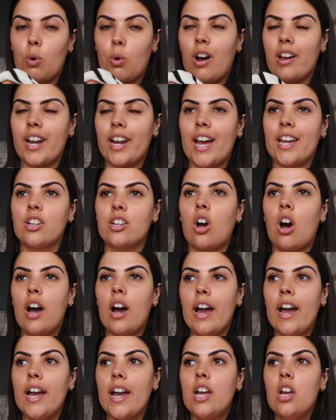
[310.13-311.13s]
one, and
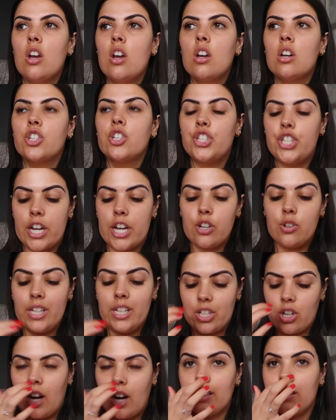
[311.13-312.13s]
I
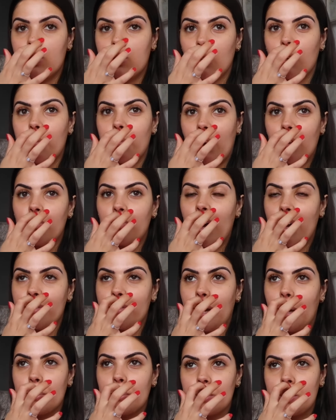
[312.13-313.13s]
genuinely tried this on about 5
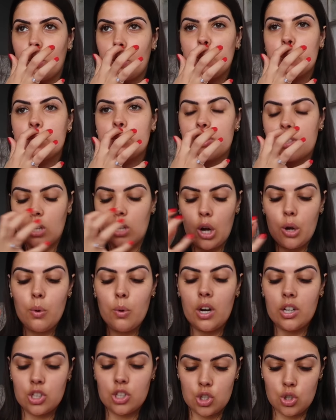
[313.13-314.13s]
times because I was
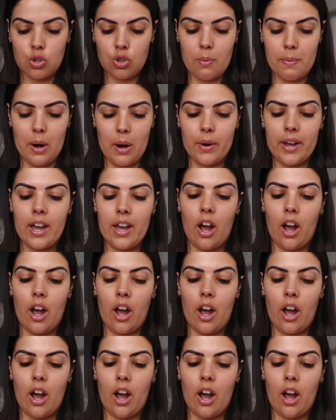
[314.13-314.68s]
so unsure about it.